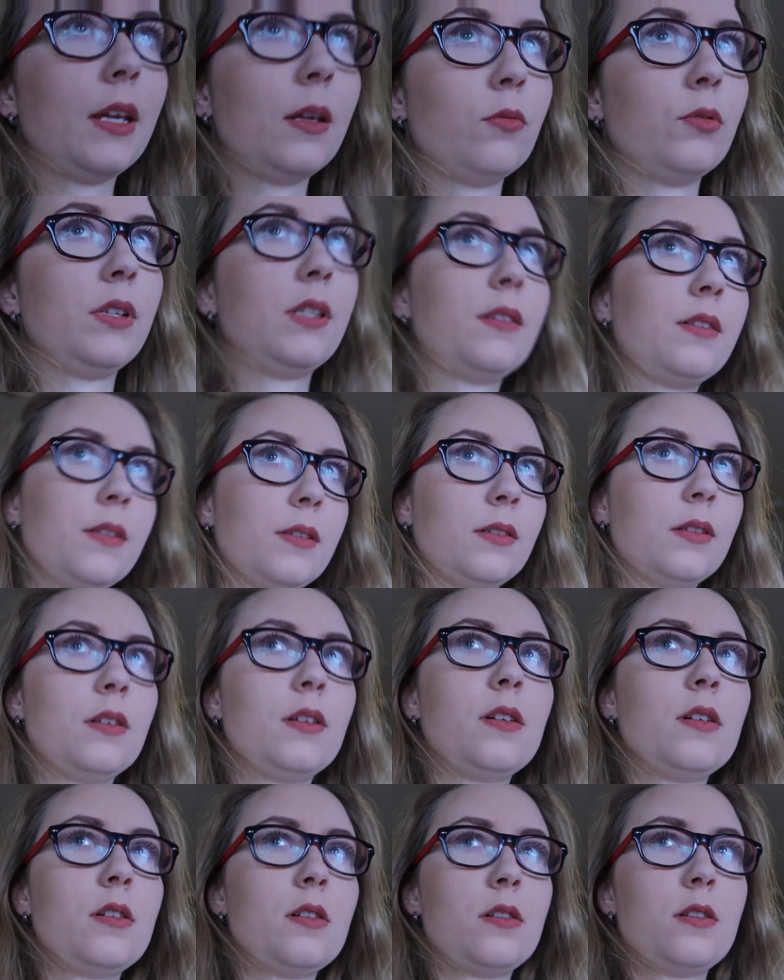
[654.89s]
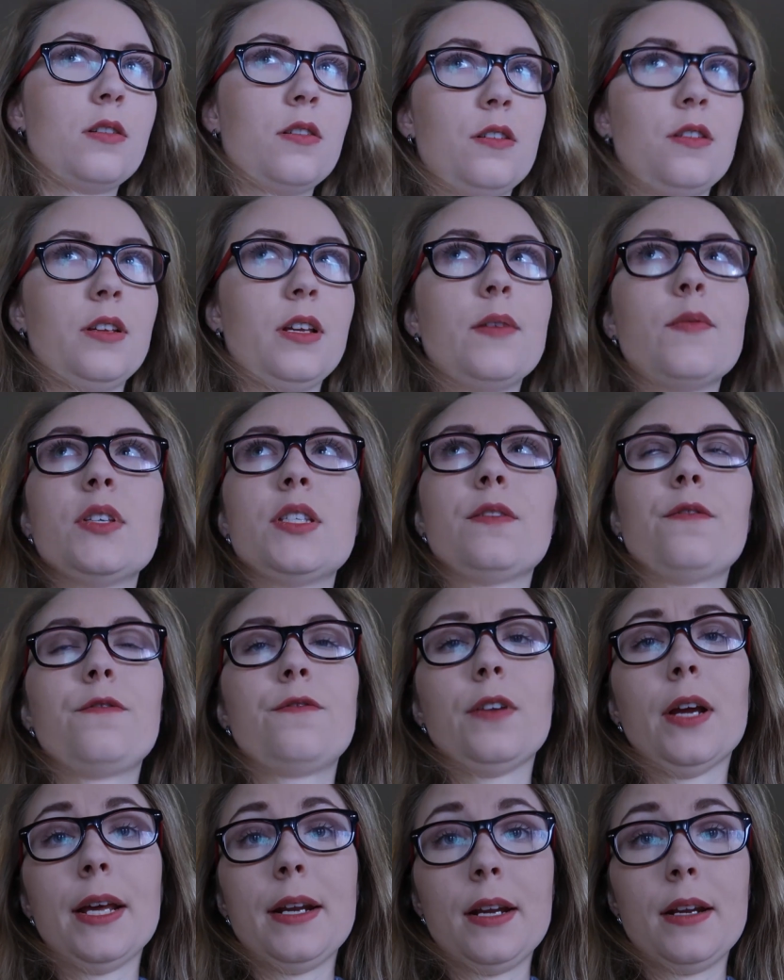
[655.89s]
it was a
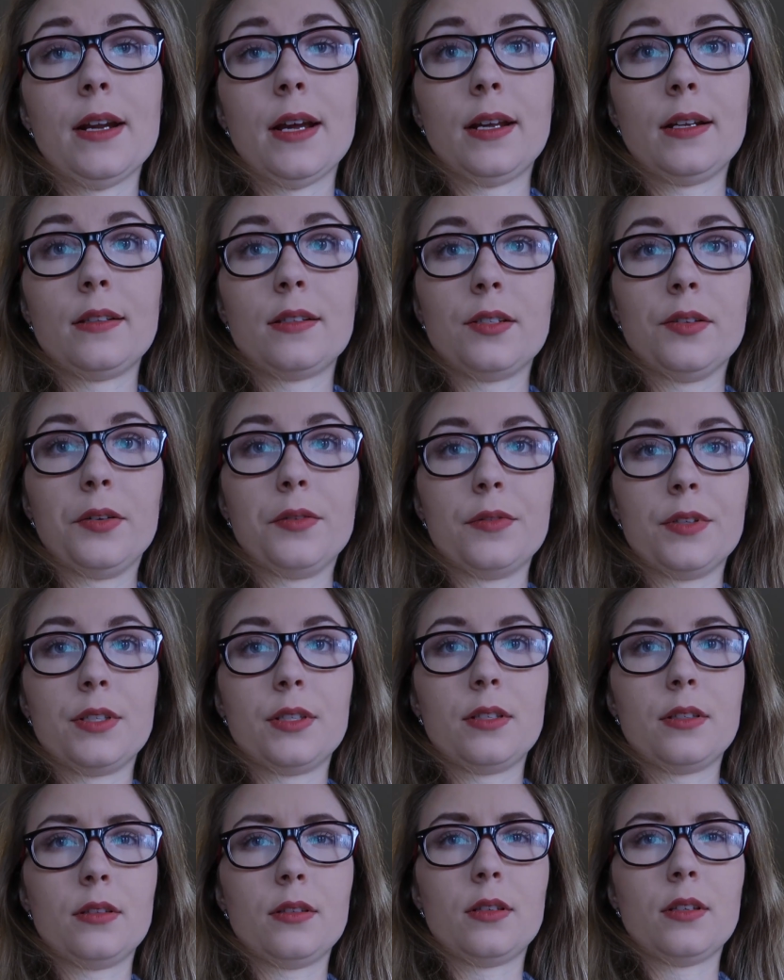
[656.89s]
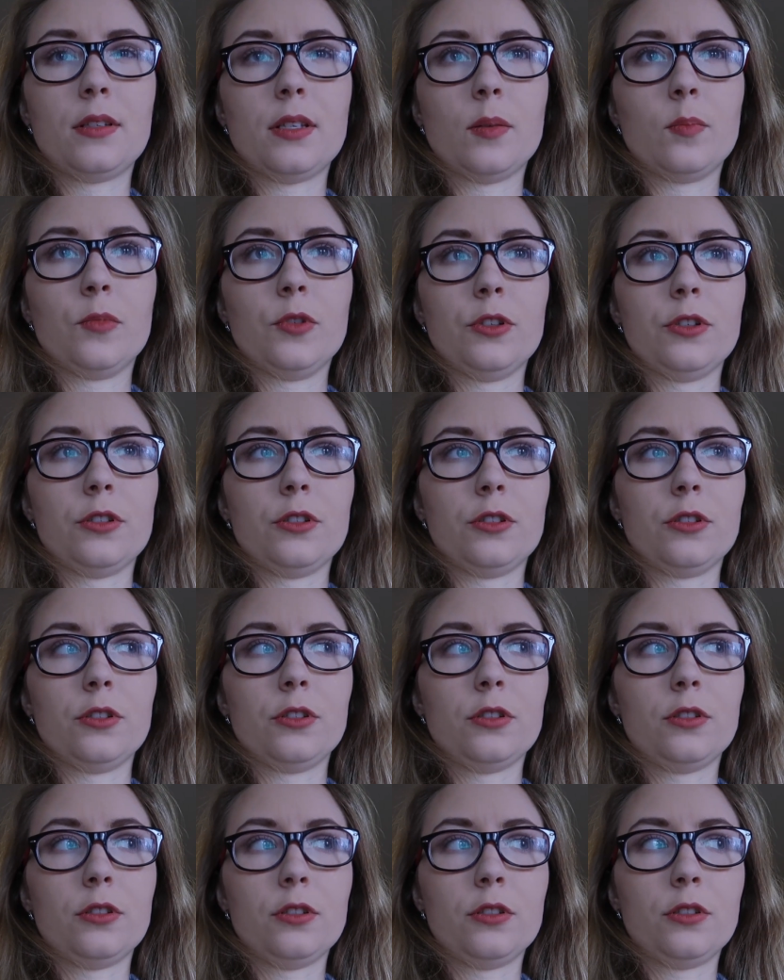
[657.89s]
Friday night. So it was
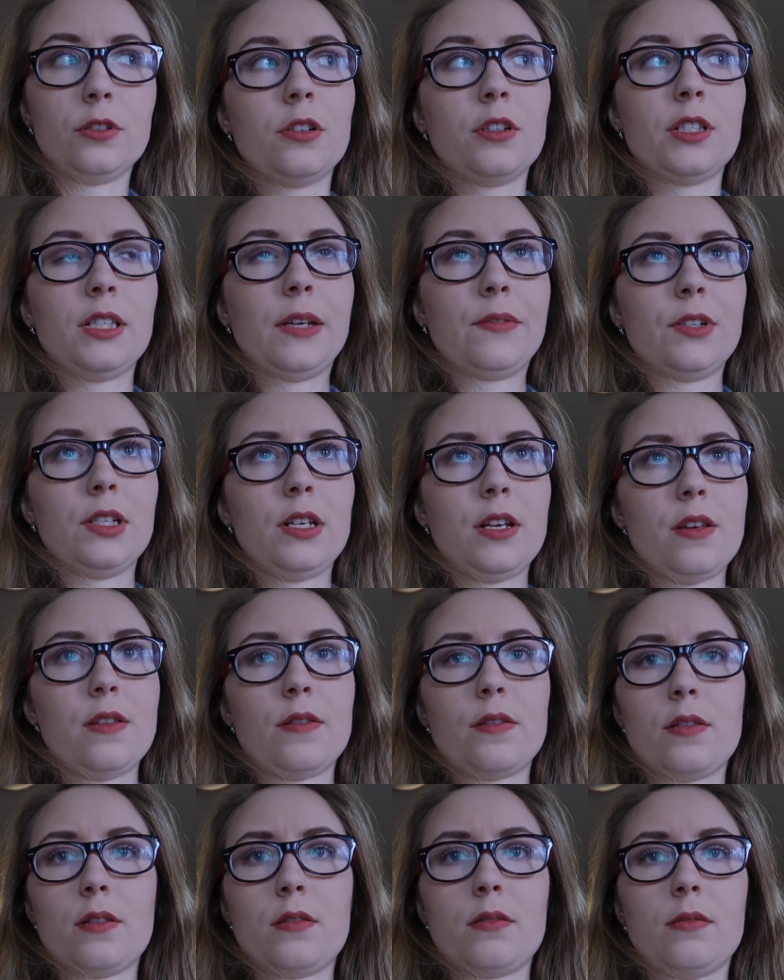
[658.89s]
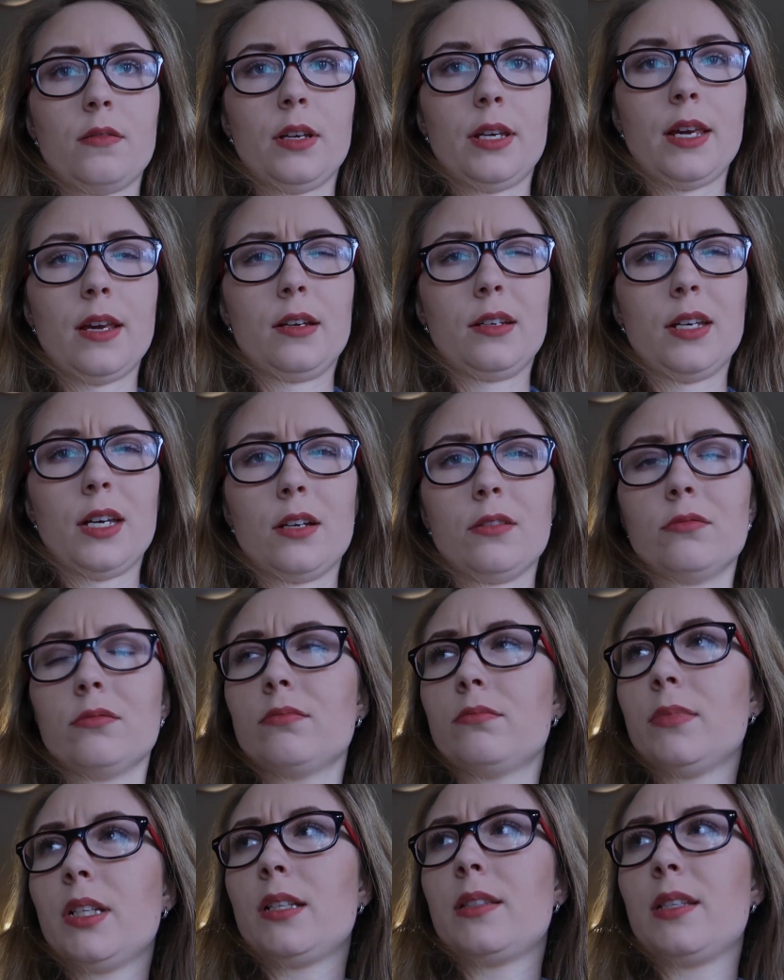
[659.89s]
December 17th. I can't count.
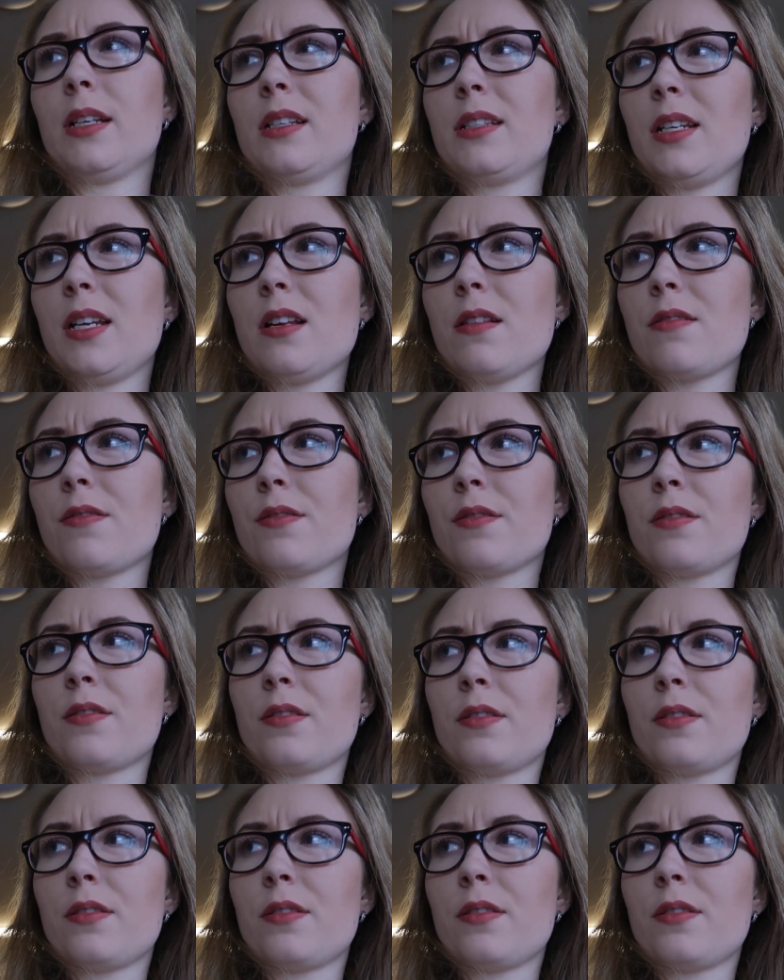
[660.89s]
16th?